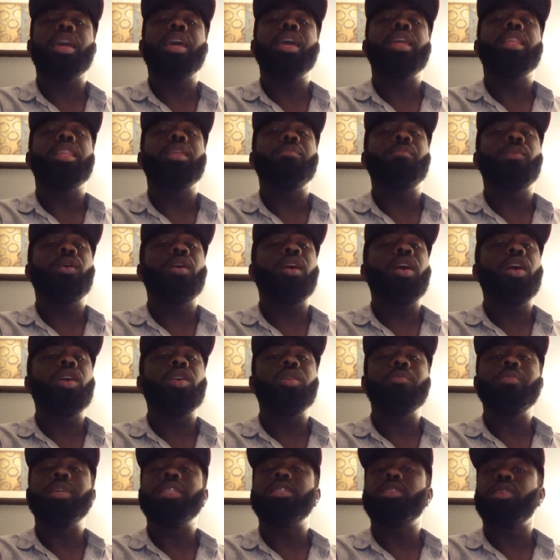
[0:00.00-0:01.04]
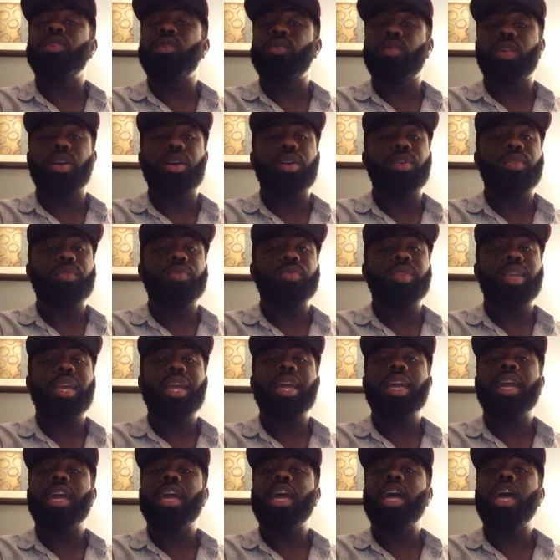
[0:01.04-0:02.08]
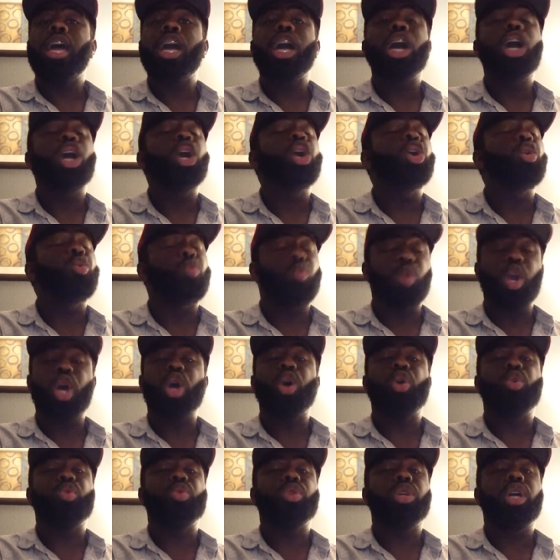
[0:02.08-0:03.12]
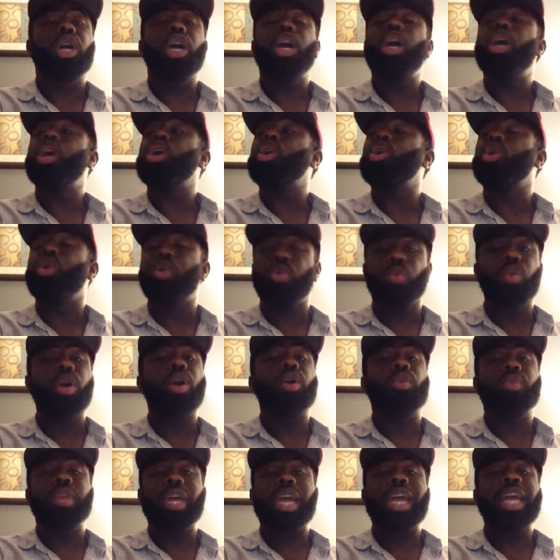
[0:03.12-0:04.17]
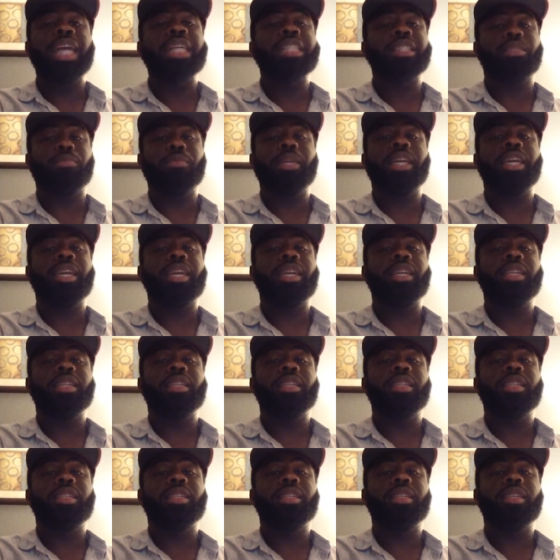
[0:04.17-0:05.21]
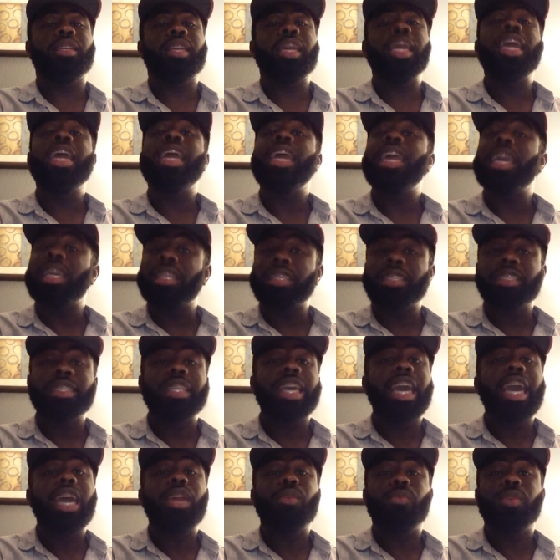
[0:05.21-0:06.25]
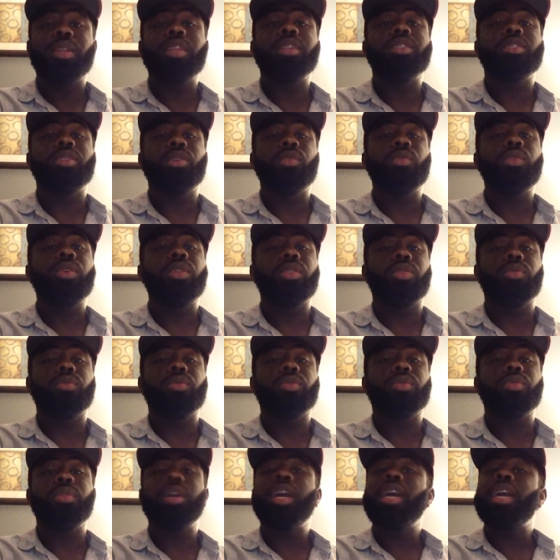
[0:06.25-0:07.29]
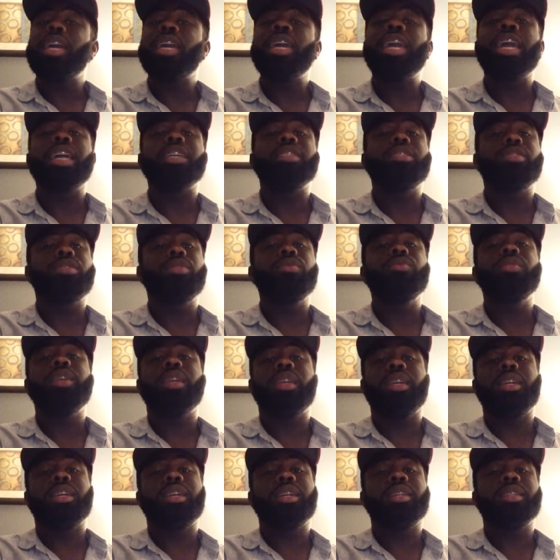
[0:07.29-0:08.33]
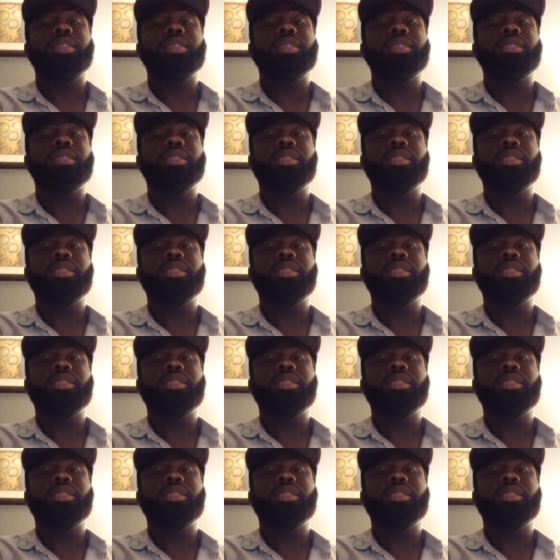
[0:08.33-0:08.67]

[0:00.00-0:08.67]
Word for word: Lamar Odom is a grown, grown, grown ass man. It's sad what he's going through. He has two kids.